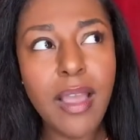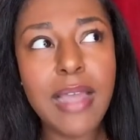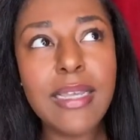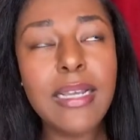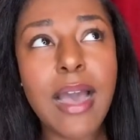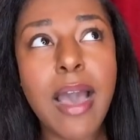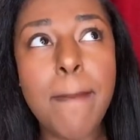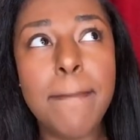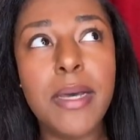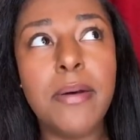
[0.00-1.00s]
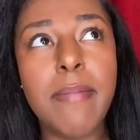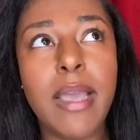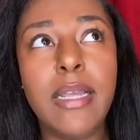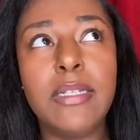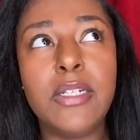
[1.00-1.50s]
I think I built my
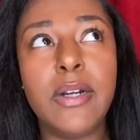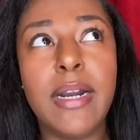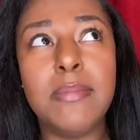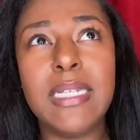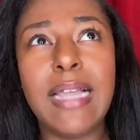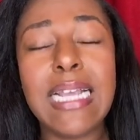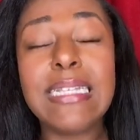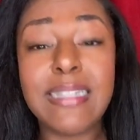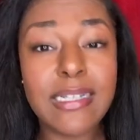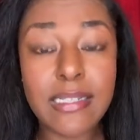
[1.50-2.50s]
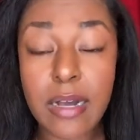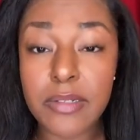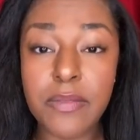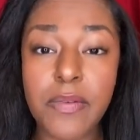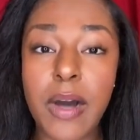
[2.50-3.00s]
Instagram to like
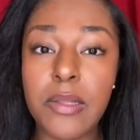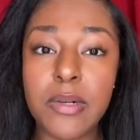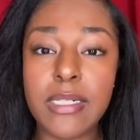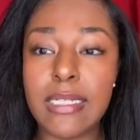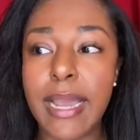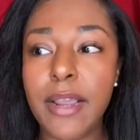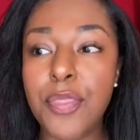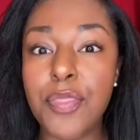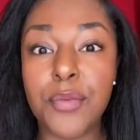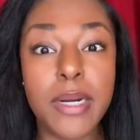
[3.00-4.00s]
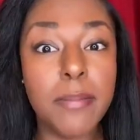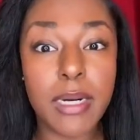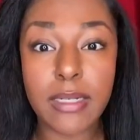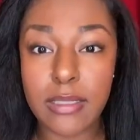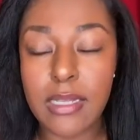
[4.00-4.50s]
6,000 followers in like 3
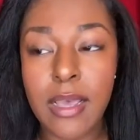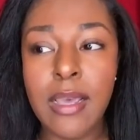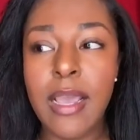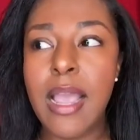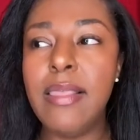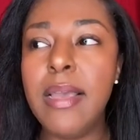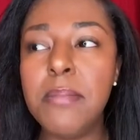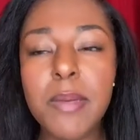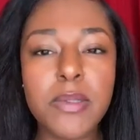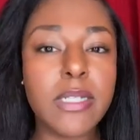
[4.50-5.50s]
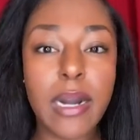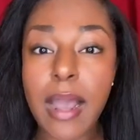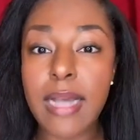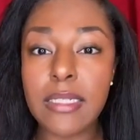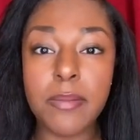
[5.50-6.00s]
months. And then people started
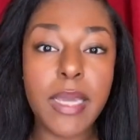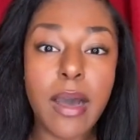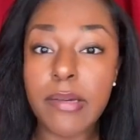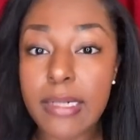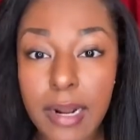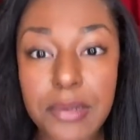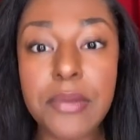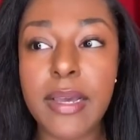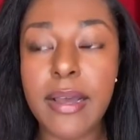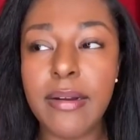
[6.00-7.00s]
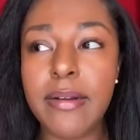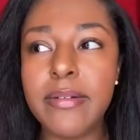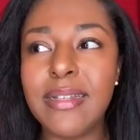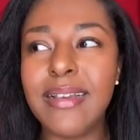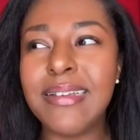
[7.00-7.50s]
asking me, how did I do that? And I
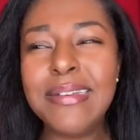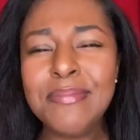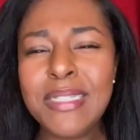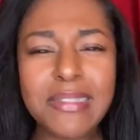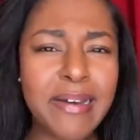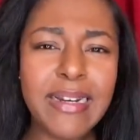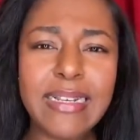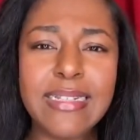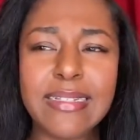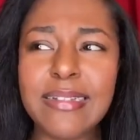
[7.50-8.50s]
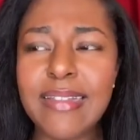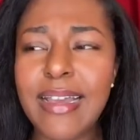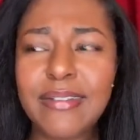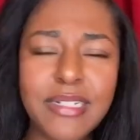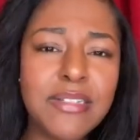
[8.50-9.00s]
was like, it's kind of easy.
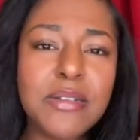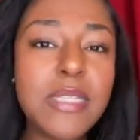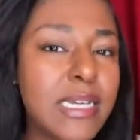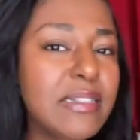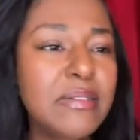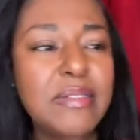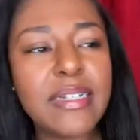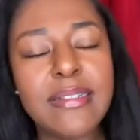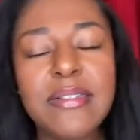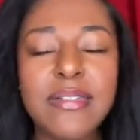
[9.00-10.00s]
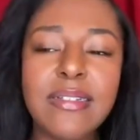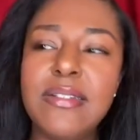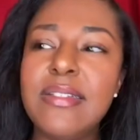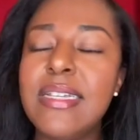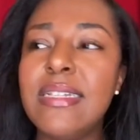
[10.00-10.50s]
Like, just do this, do this, do this,
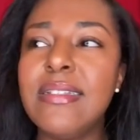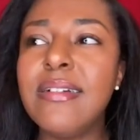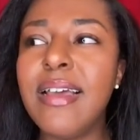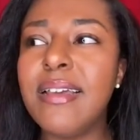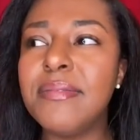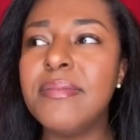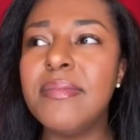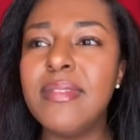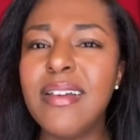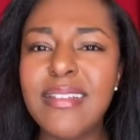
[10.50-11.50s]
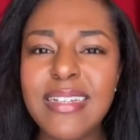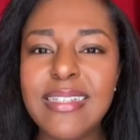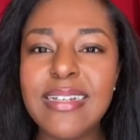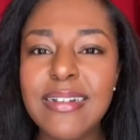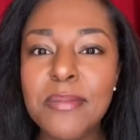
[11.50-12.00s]
do this. They're like, oh, that's
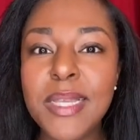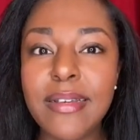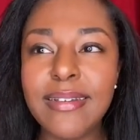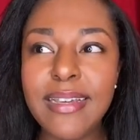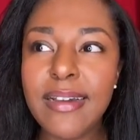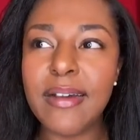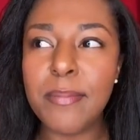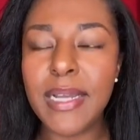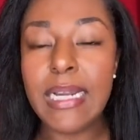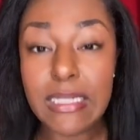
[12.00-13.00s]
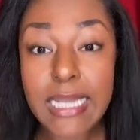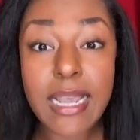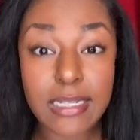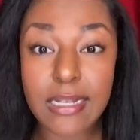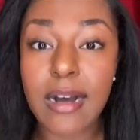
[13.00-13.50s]
it? I'm like, yeah, but it
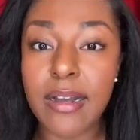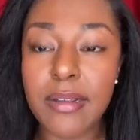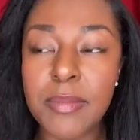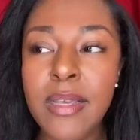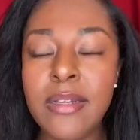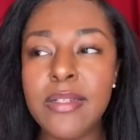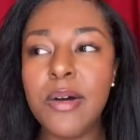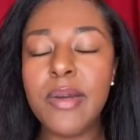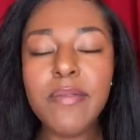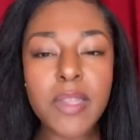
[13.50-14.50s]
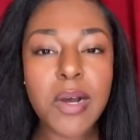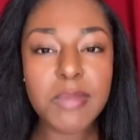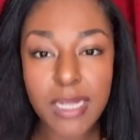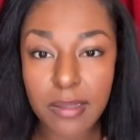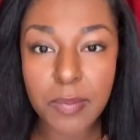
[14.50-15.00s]
takes time. So even though I'm
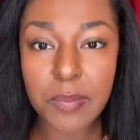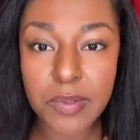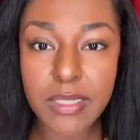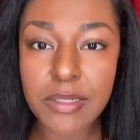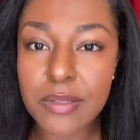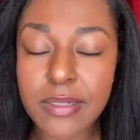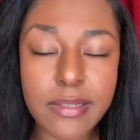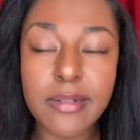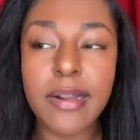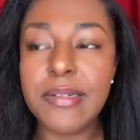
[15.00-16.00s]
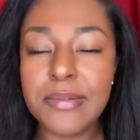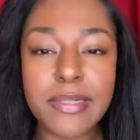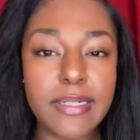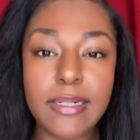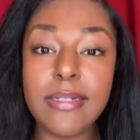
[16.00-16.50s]
telling people what to do, they're still not
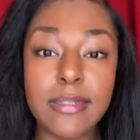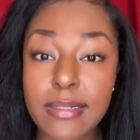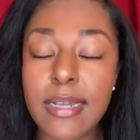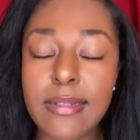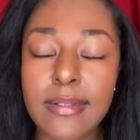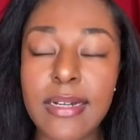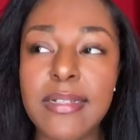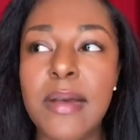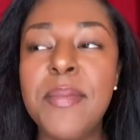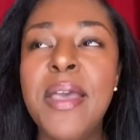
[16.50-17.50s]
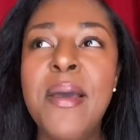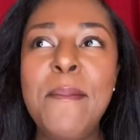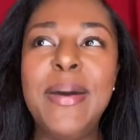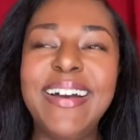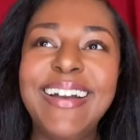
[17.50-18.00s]
doing it because it takes a lot of time.
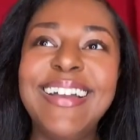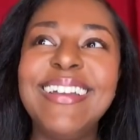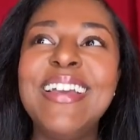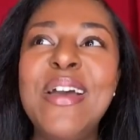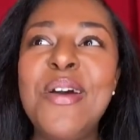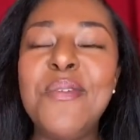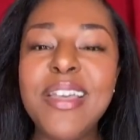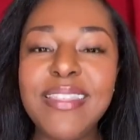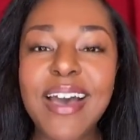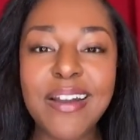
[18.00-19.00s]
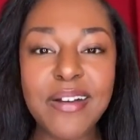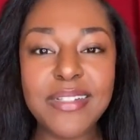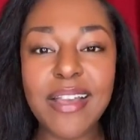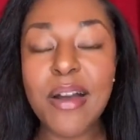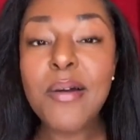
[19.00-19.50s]
But with that, I
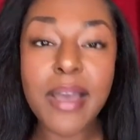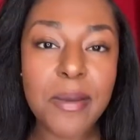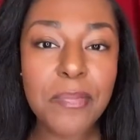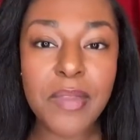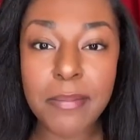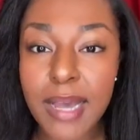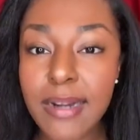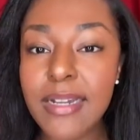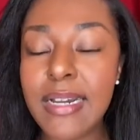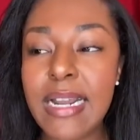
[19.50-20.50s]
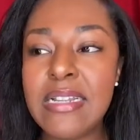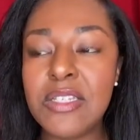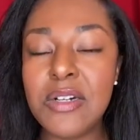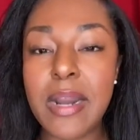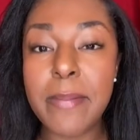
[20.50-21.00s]
was like, okay, I'm kind of good at
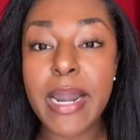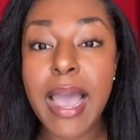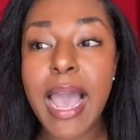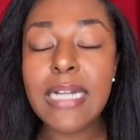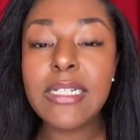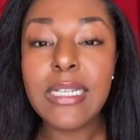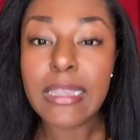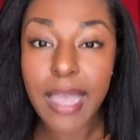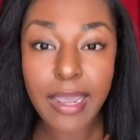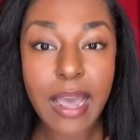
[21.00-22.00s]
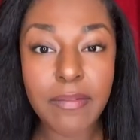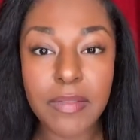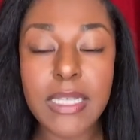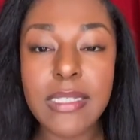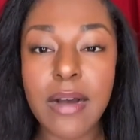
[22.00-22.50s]
Instagram. And I actually like having
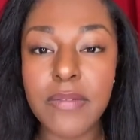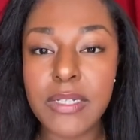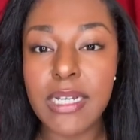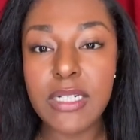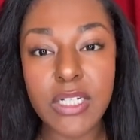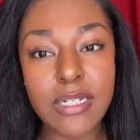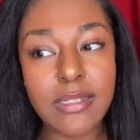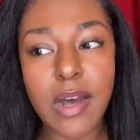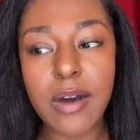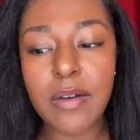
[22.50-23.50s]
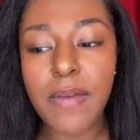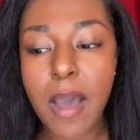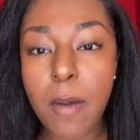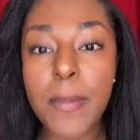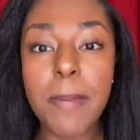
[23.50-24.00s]
these conversations of
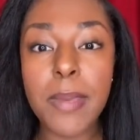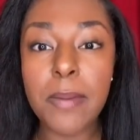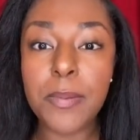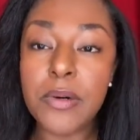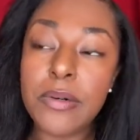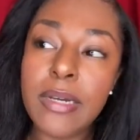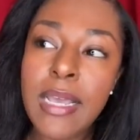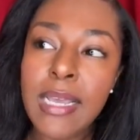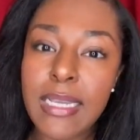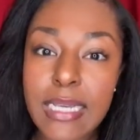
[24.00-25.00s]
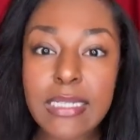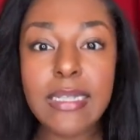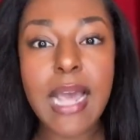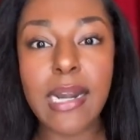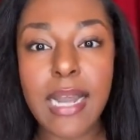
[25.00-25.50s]
helping people get to
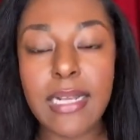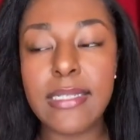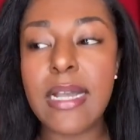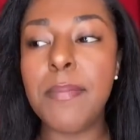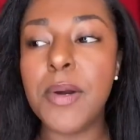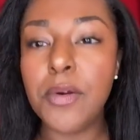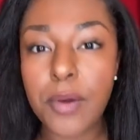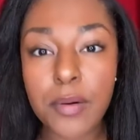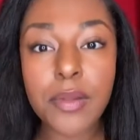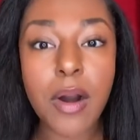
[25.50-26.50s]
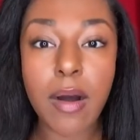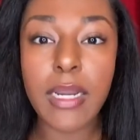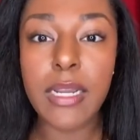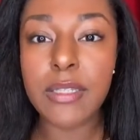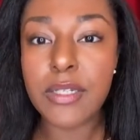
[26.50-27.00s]
that next step or grow their
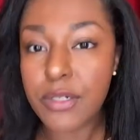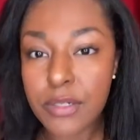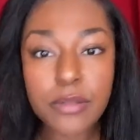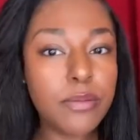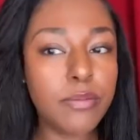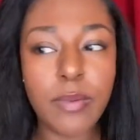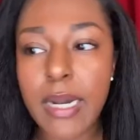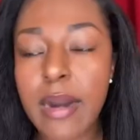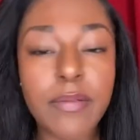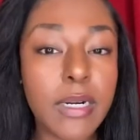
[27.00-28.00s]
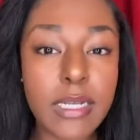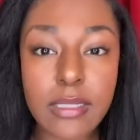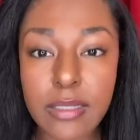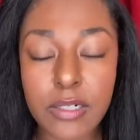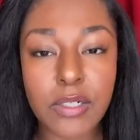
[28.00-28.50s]
audience or do whatever it is
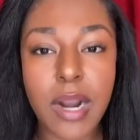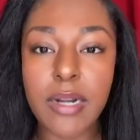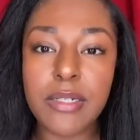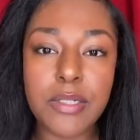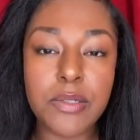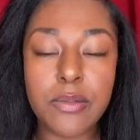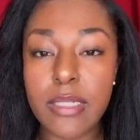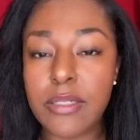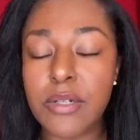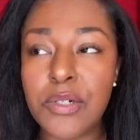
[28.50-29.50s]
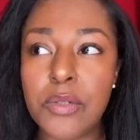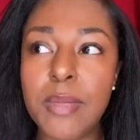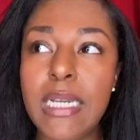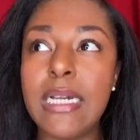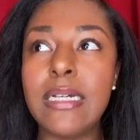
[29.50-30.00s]
that they're trying to do in social
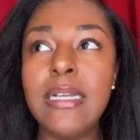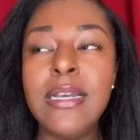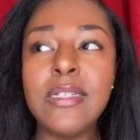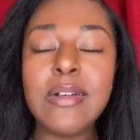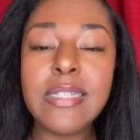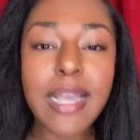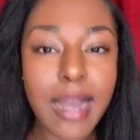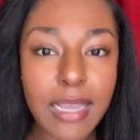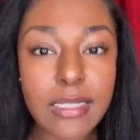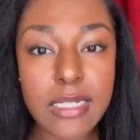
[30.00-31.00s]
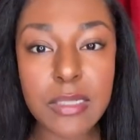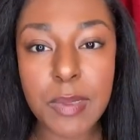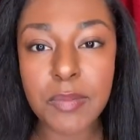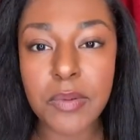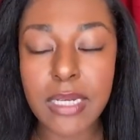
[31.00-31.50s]
media. So I was like, I can teach
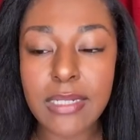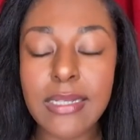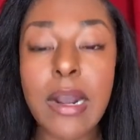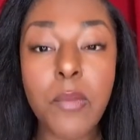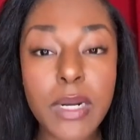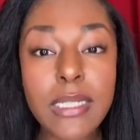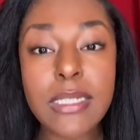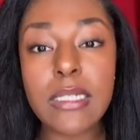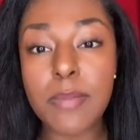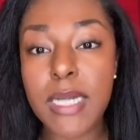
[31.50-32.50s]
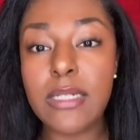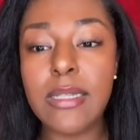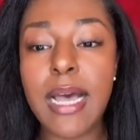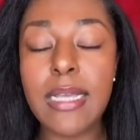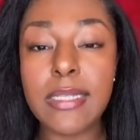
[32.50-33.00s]
people this. And I wanted to
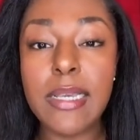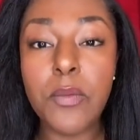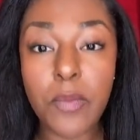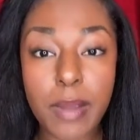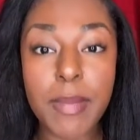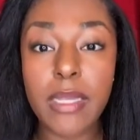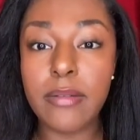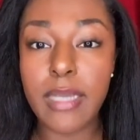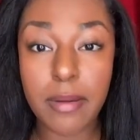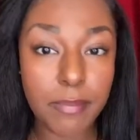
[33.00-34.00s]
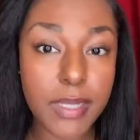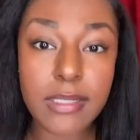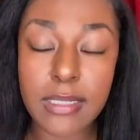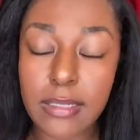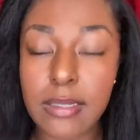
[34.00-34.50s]
specialize in women in
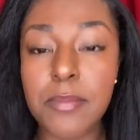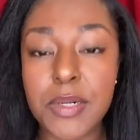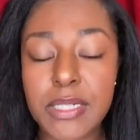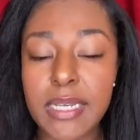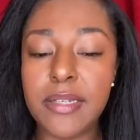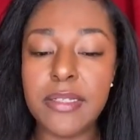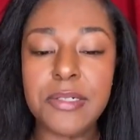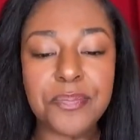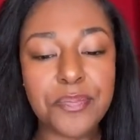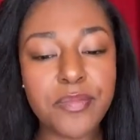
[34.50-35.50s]
business in particular.